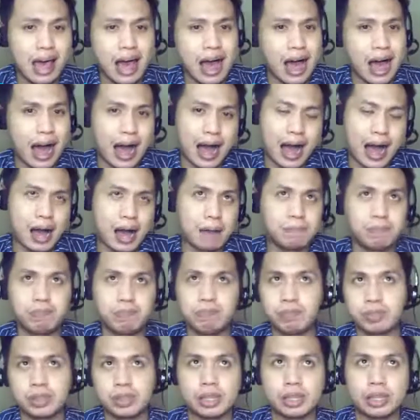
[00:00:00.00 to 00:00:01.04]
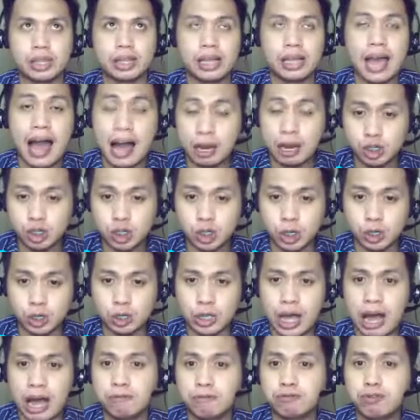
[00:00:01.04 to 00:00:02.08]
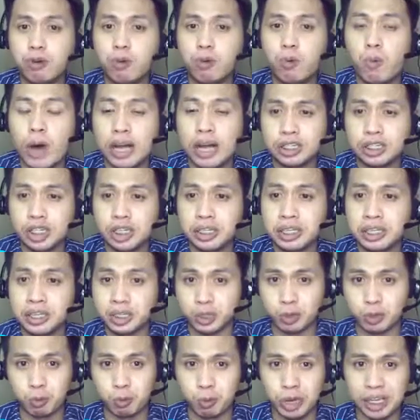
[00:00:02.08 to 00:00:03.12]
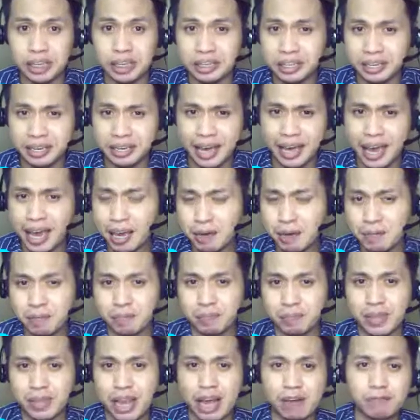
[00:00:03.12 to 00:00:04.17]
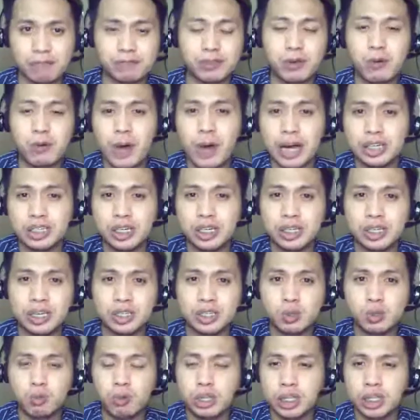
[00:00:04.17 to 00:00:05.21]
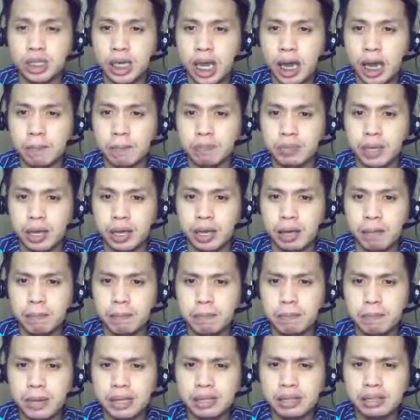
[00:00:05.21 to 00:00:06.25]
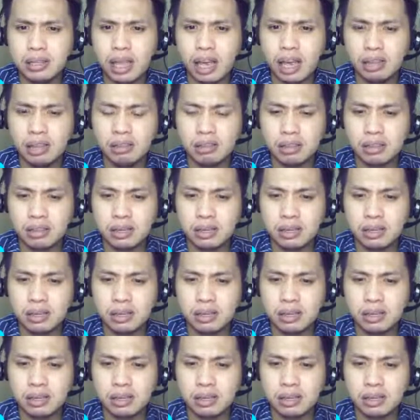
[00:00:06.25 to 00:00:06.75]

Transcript: um, reaction after watching the Squid Game. After watching the Squid Game, but then